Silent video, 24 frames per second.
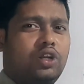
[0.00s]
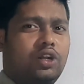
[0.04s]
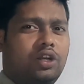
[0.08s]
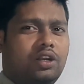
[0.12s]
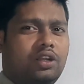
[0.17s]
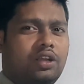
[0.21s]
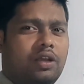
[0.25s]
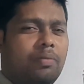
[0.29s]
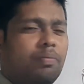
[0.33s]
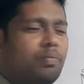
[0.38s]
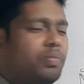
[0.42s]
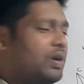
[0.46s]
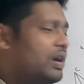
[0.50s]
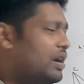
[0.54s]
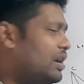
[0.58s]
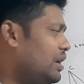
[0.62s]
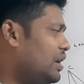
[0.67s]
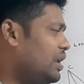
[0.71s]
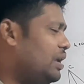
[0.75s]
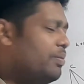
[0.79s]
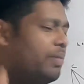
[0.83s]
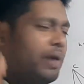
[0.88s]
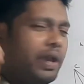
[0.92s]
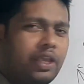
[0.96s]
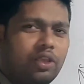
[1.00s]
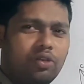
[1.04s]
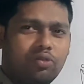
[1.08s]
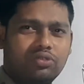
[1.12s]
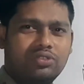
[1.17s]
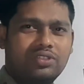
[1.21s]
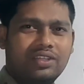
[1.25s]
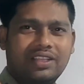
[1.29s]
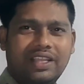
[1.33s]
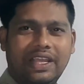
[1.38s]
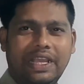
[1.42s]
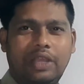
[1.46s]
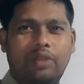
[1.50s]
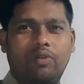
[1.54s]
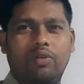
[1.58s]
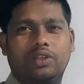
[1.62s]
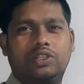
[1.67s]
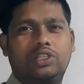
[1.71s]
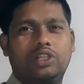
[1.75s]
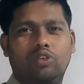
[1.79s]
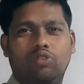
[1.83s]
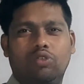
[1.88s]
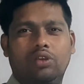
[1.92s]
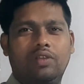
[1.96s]
completely by using the
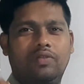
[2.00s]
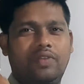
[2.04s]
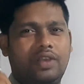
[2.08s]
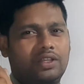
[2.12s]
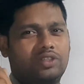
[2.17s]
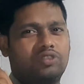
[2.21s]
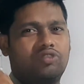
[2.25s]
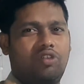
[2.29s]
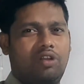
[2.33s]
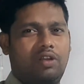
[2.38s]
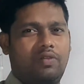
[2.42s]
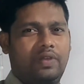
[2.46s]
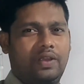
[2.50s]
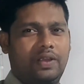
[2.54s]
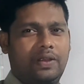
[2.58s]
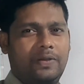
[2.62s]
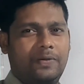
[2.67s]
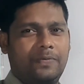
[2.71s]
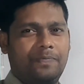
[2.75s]
equation only we are solving.